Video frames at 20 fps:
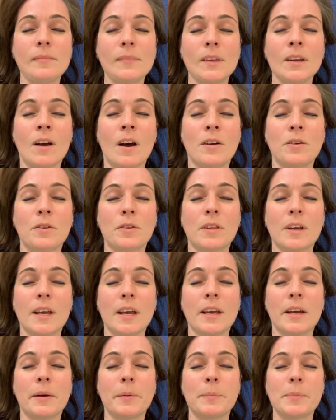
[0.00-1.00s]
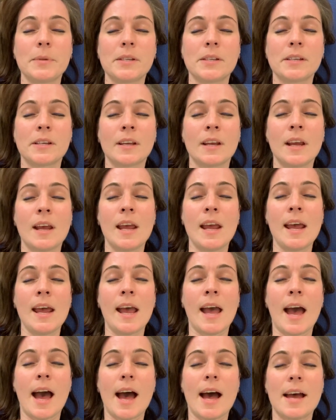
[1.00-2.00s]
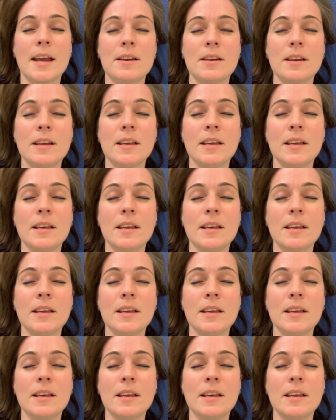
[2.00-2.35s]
under the hips. And